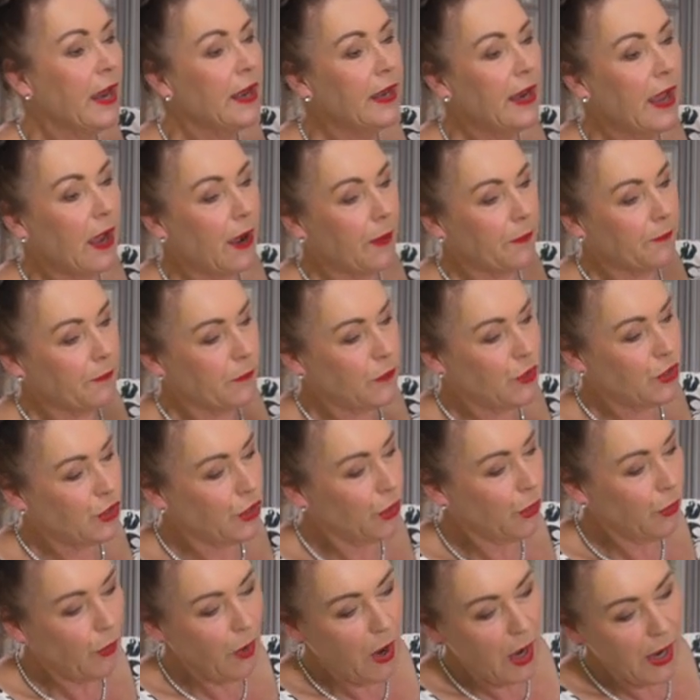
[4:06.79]
Now,
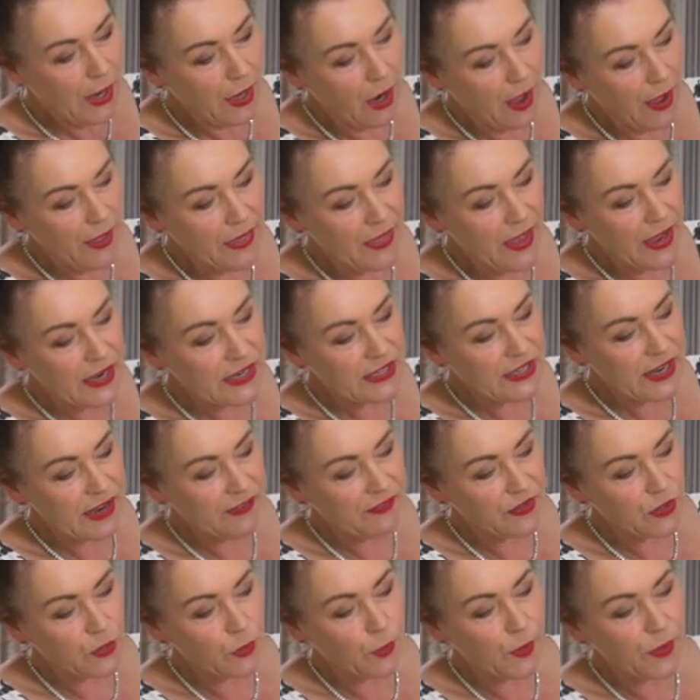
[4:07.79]
do I like that
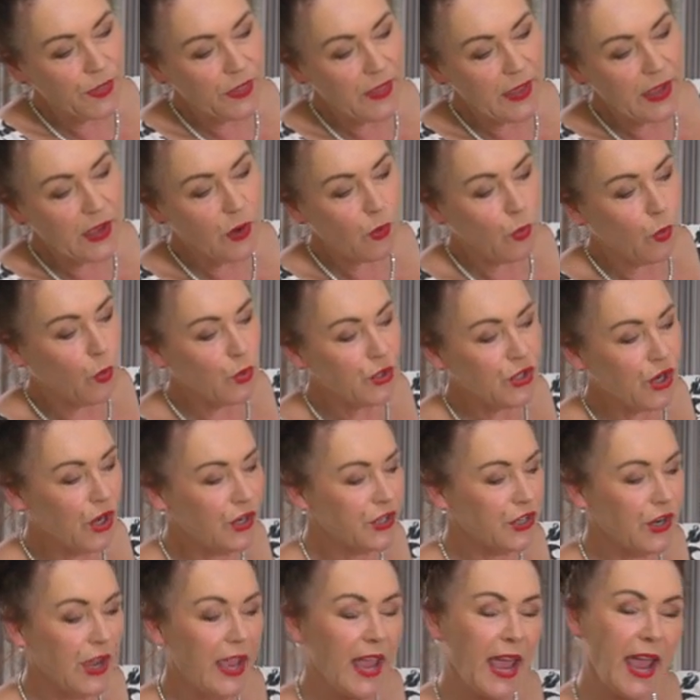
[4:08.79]
daffodil in there or
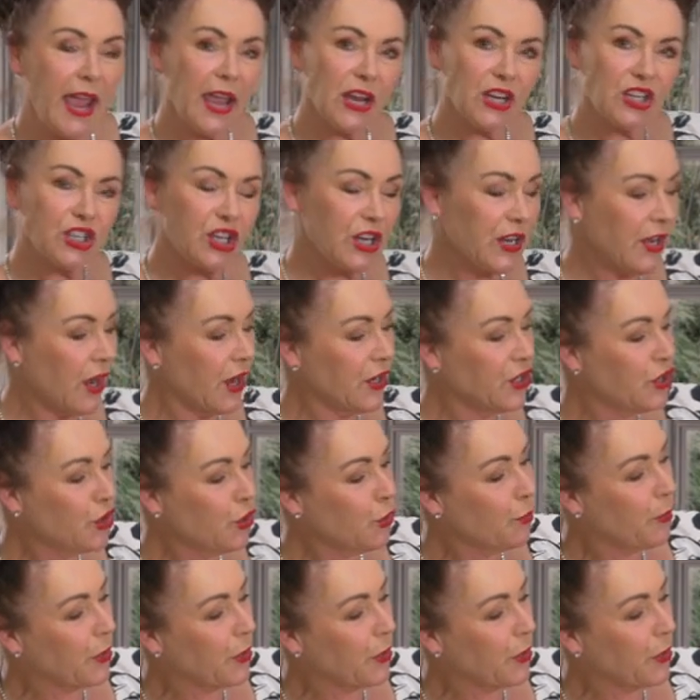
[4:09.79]
don't I? Actually, I do,